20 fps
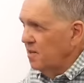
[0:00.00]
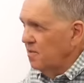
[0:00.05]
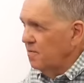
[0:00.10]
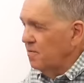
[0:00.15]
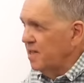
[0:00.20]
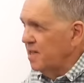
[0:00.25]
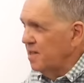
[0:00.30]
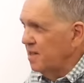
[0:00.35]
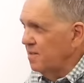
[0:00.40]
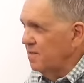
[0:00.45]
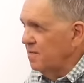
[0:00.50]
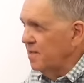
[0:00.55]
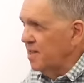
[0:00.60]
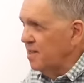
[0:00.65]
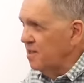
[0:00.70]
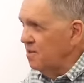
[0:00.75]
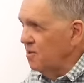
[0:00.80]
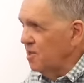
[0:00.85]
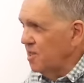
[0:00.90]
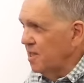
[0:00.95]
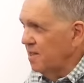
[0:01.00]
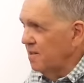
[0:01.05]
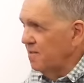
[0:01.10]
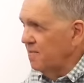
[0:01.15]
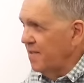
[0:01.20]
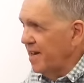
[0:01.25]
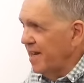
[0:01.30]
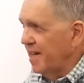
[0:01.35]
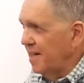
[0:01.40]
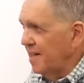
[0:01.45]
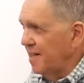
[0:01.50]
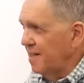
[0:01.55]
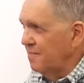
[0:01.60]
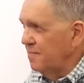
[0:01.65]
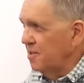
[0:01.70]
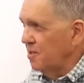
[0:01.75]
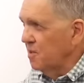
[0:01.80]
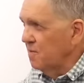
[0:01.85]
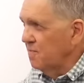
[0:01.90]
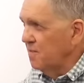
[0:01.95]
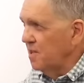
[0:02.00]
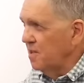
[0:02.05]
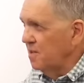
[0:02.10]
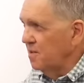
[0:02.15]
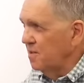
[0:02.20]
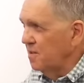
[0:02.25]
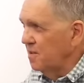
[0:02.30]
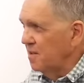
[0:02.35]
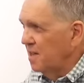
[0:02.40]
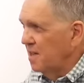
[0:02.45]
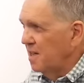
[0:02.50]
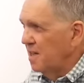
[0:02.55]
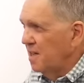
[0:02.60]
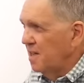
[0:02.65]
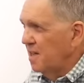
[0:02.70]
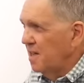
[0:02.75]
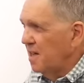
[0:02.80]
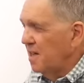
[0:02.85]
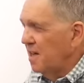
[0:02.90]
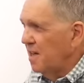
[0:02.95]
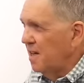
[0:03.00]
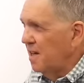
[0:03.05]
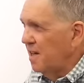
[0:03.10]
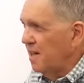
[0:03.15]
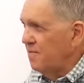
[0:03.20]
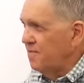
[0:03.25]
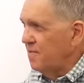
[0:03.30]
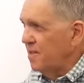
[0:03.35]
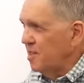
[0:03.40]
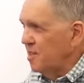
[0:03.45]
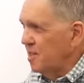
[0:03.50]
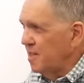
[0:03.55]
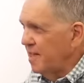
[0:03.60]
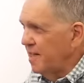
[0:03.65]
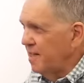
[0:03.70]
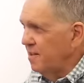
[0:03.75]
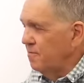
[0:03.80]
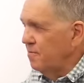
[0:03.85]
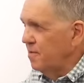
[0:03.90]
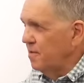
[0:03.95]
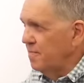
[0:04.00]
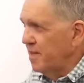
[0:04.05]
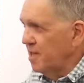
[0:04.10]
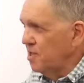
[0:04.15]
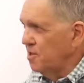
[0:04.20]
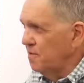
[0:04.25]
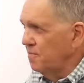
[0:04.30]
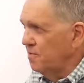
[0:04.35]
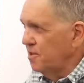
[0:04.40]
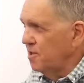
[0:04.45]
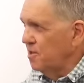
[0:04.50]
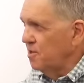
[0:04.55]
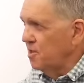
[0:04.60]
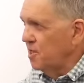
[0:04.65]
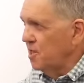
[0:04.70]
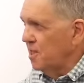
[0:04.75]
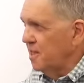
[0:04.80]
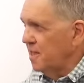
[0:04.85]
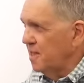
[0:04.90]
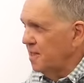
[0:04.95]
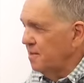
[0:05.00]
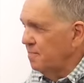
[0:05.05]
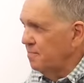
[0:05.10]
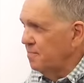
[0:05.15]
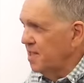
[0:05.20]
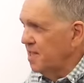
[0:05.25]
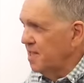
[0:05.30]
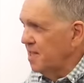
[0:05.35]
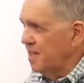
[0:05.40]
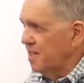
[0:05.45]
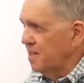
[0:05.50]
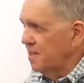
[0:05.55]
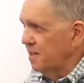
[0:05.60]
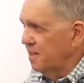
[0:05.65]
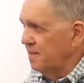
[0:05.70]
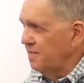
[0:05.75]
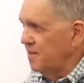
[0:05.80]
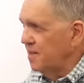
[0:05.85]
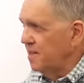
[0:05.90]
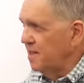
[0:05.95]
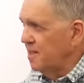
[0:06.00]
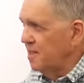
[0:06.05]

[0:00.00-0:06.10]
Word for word: when when you said it rang alarm bells for you, I resonated with much of what you said, particularly for the